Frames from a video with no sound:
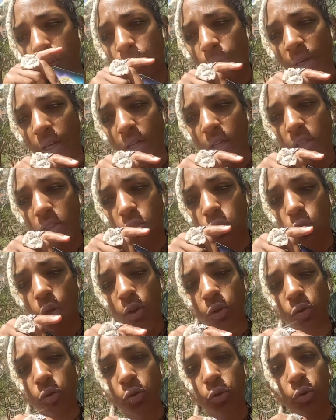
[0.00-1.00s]
B
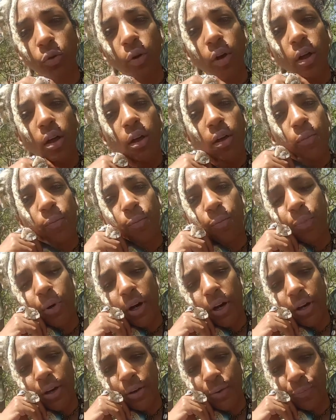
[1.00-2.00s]
saw through.
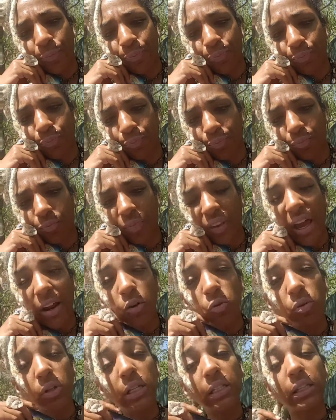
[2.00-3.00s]
But I
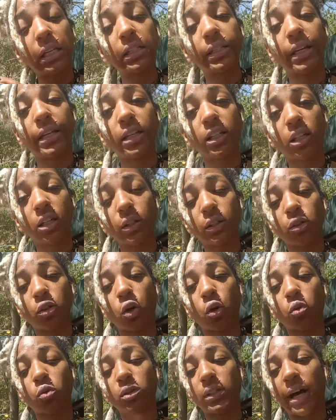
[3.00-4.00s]
don't really think that Nicki
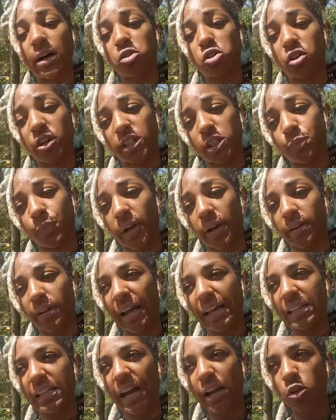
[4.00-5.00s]
knows how transparent.
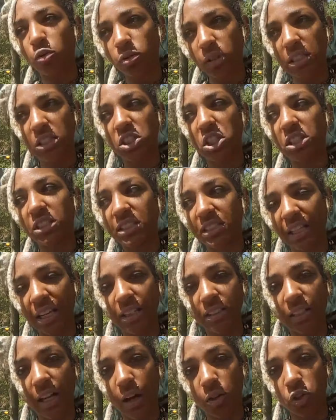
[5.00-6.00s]
Like, I don't think she
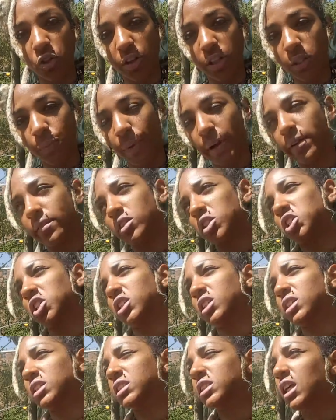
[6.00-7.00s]
sees how transparent she
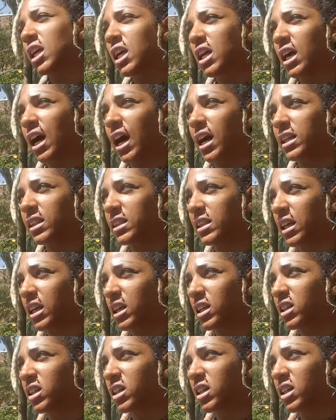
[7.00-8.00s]
is. I
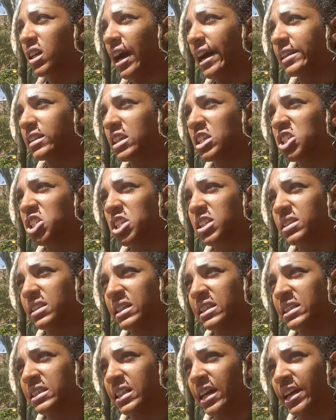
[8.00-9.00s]
think she
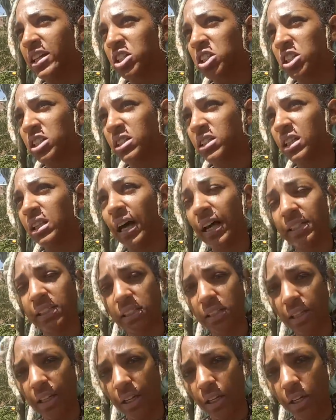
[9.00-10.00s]
thinks that she's a lot
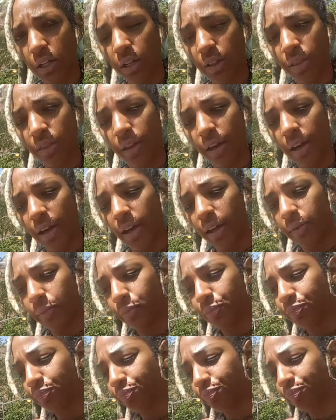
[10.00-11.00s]
slicker
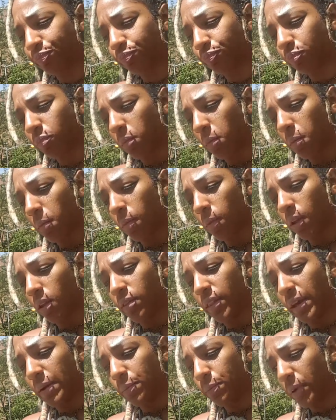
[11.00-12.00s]
than
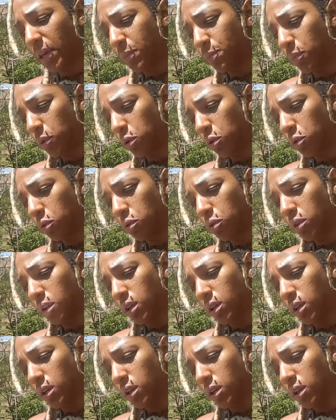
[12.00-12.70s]
people